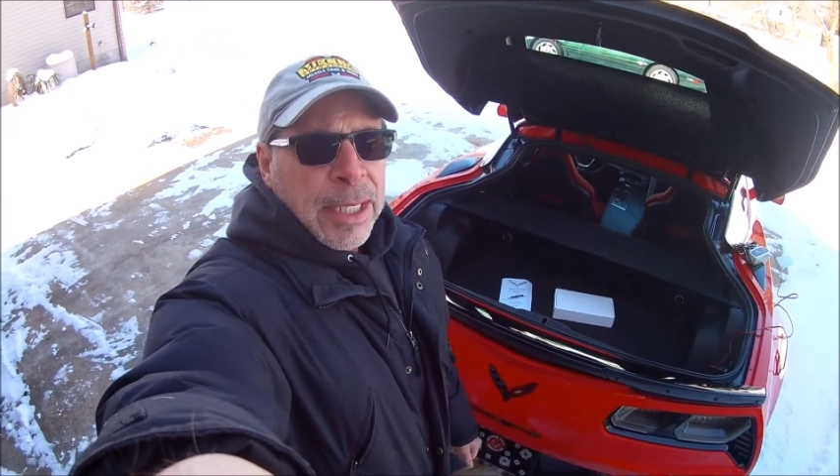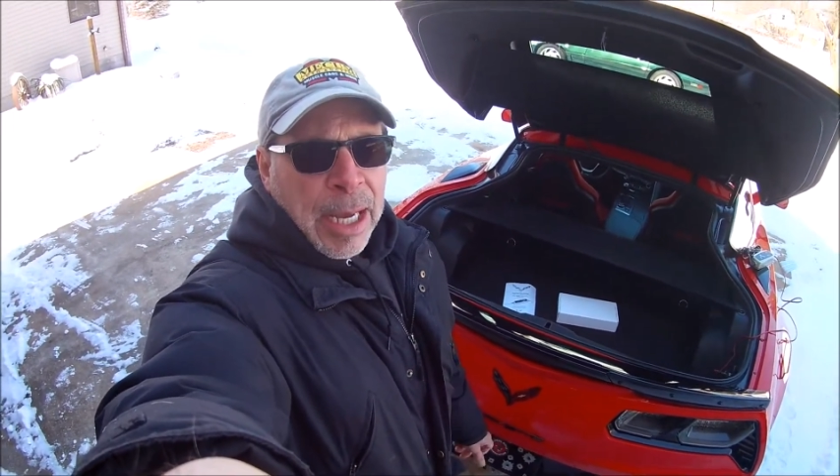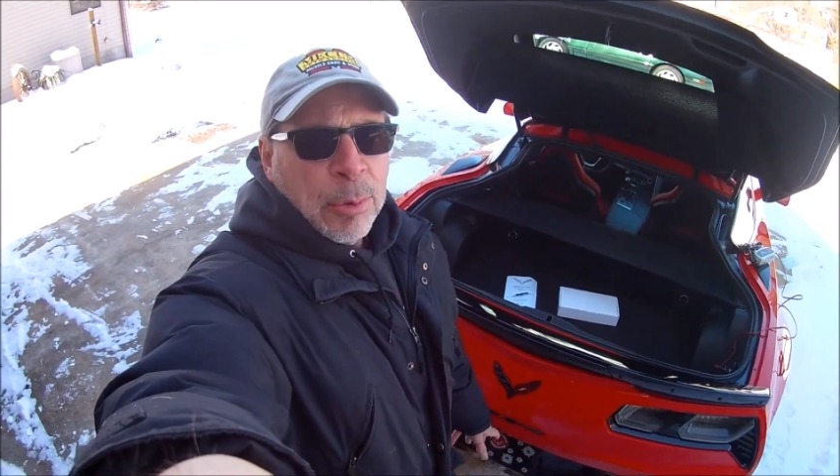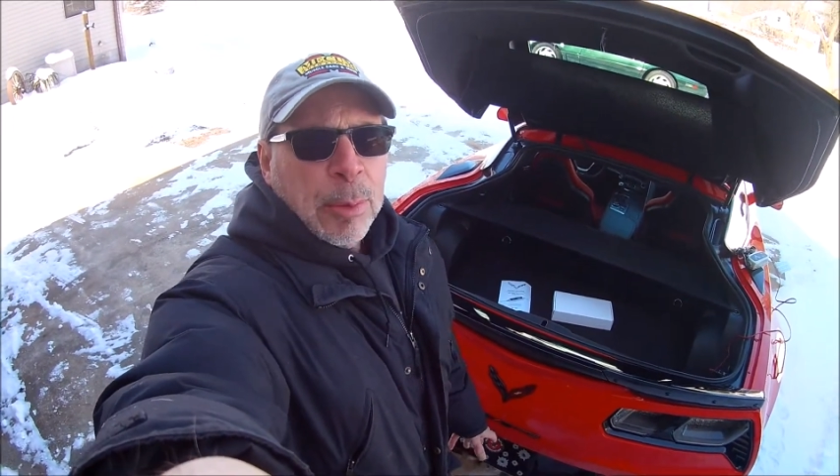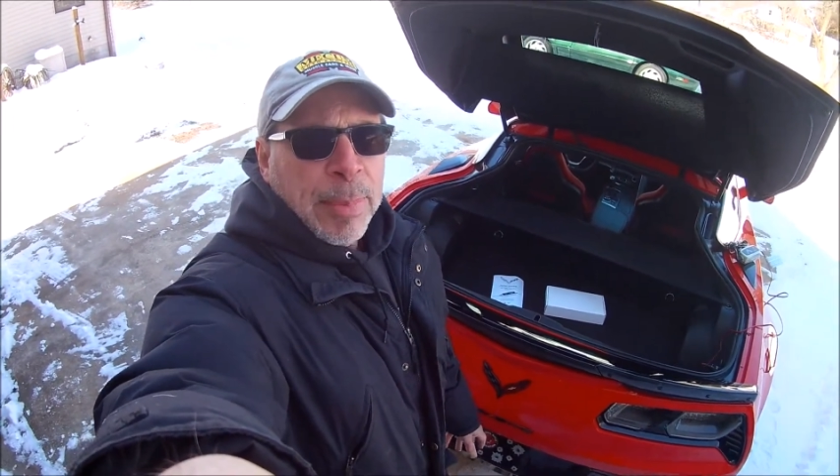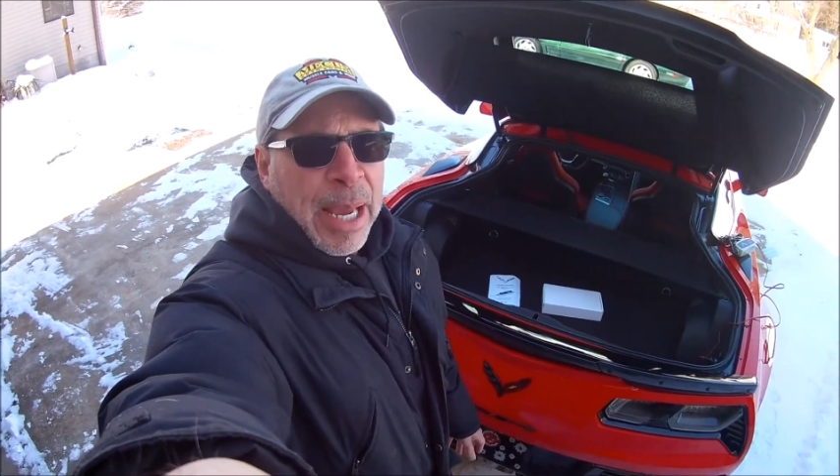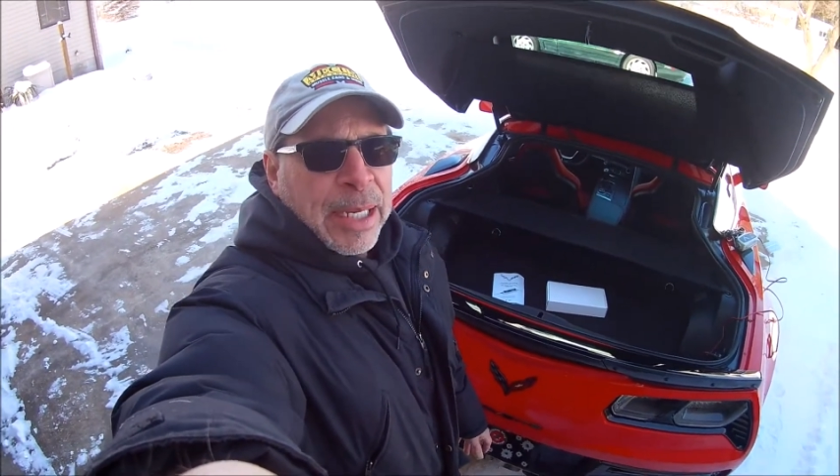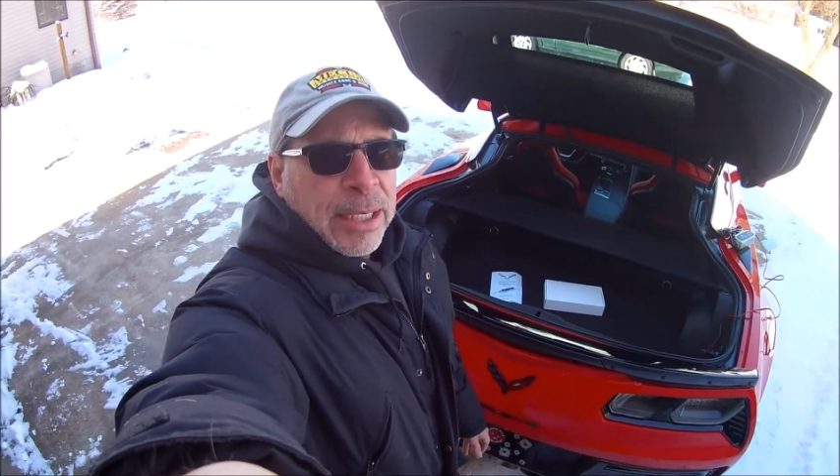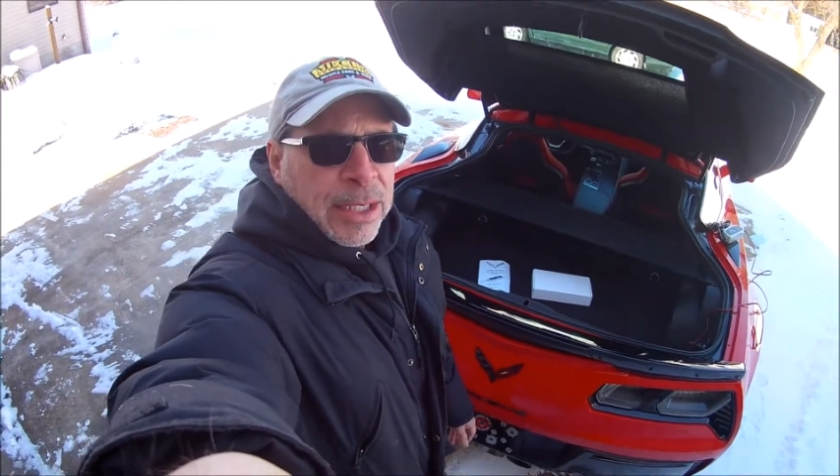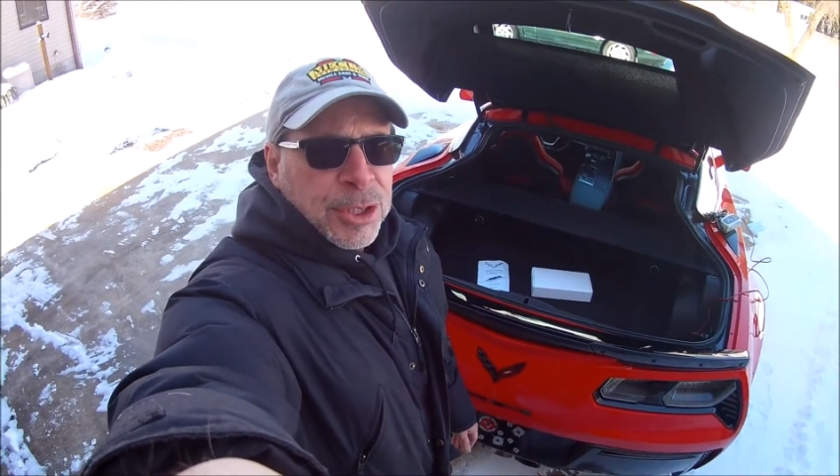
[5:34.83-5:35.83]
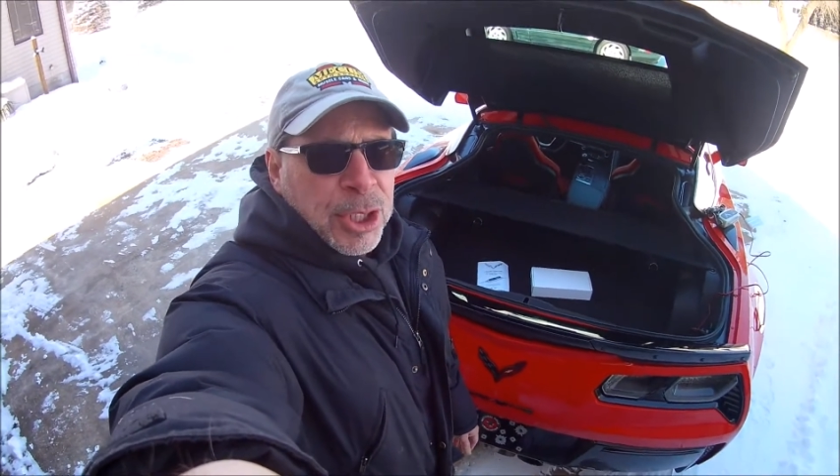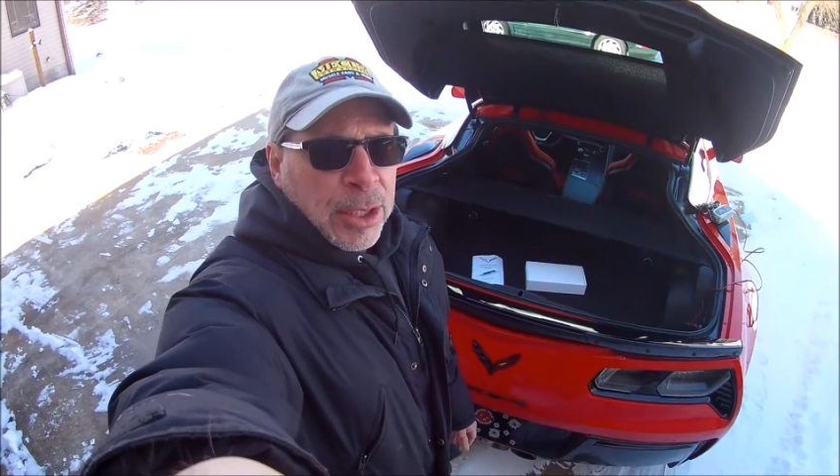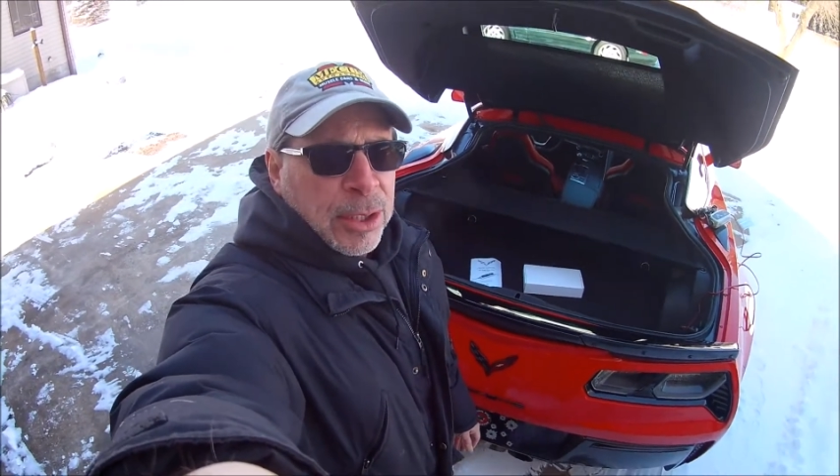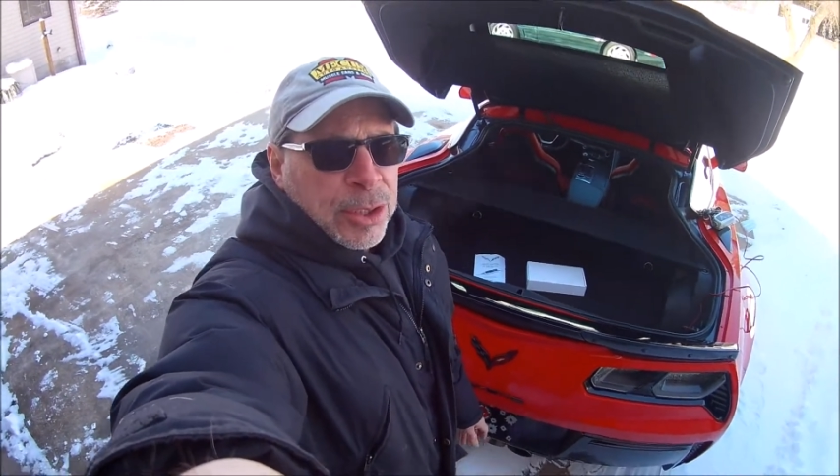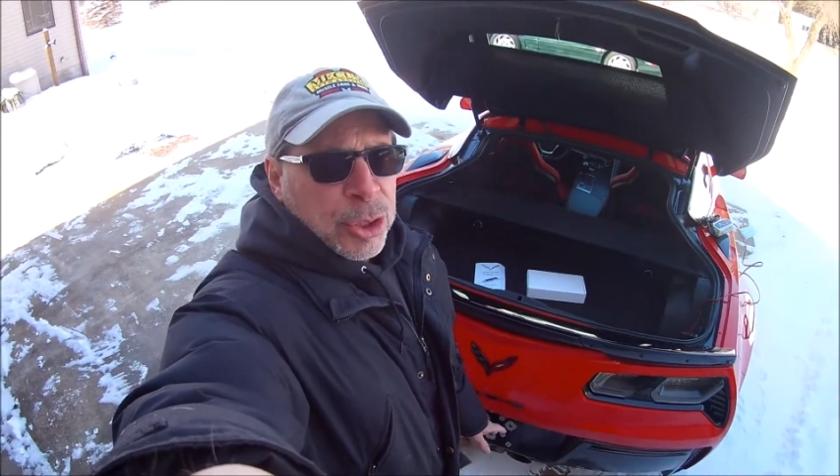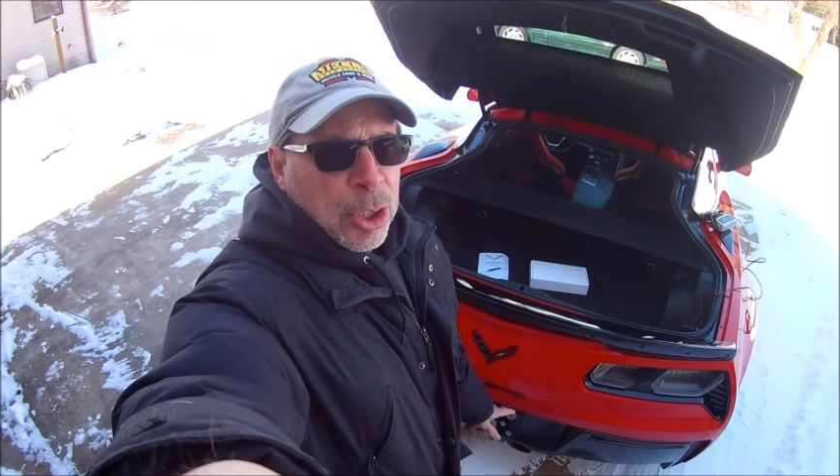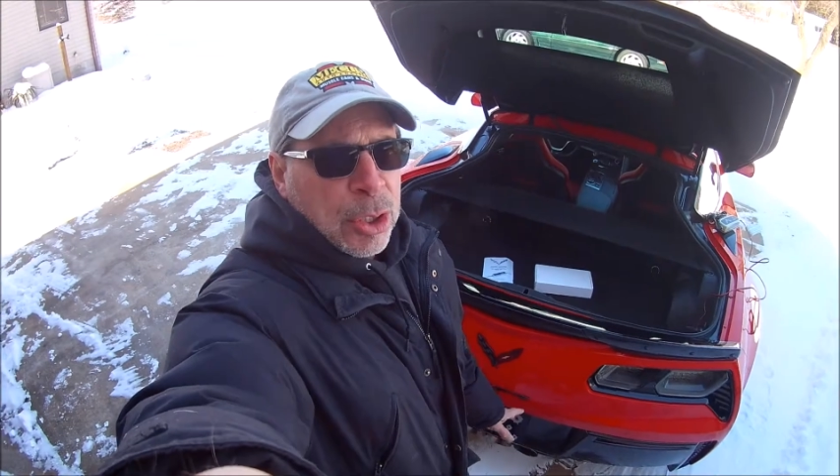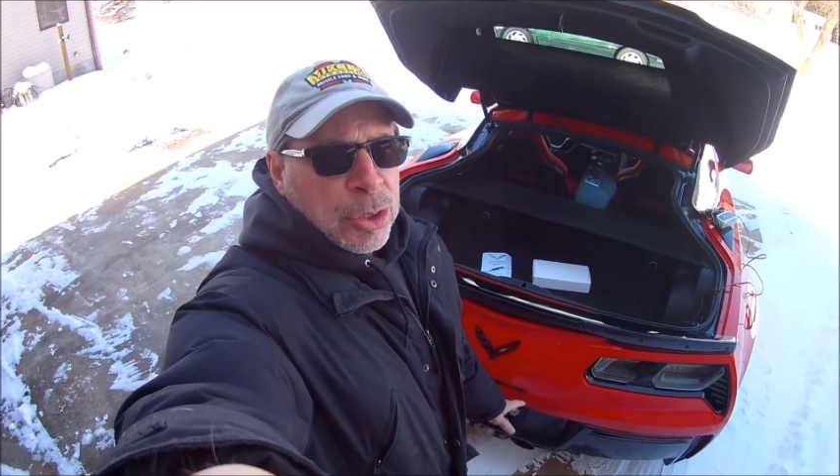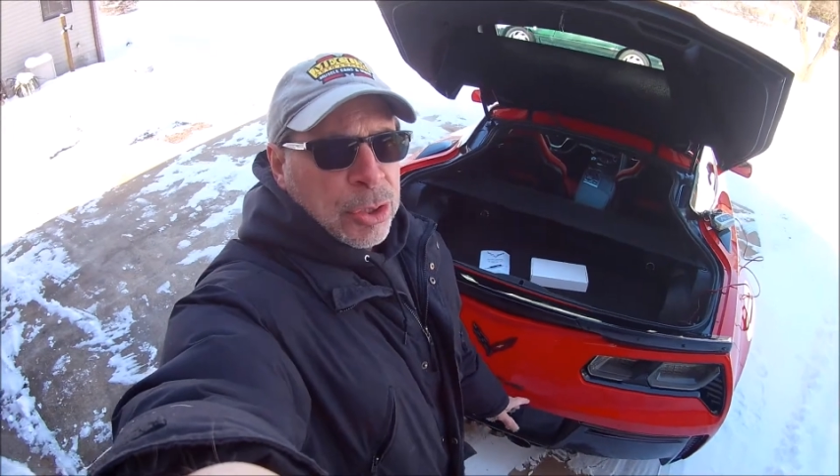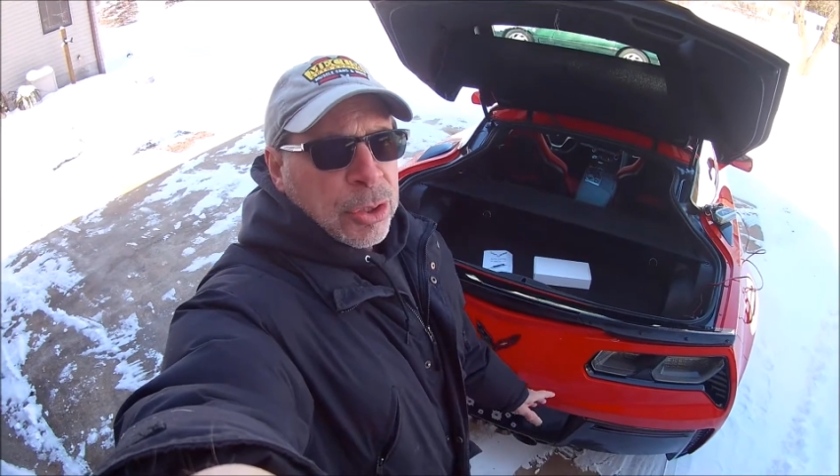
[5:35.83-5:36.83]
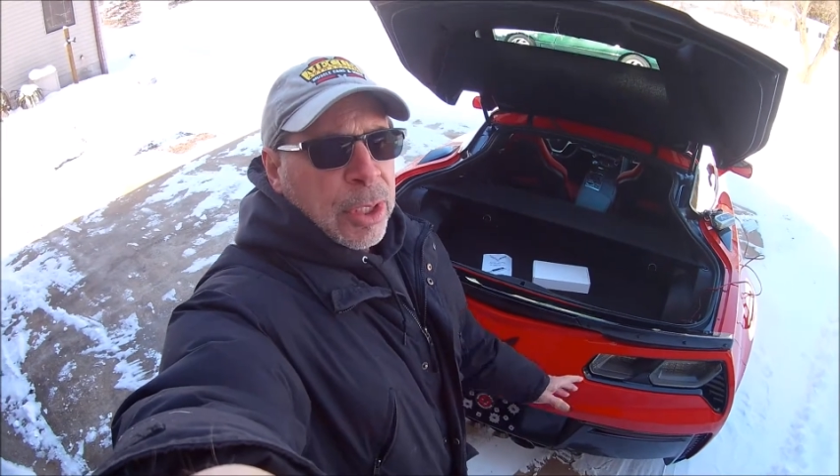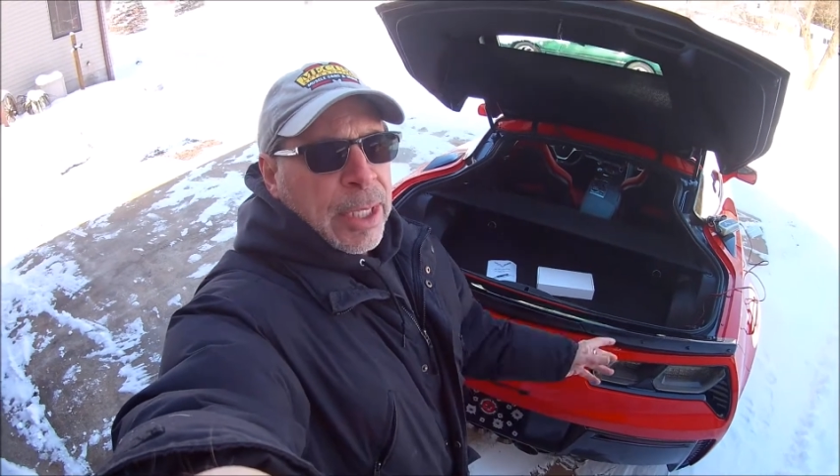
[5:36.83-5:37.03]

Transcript: I went back and I checked the charger,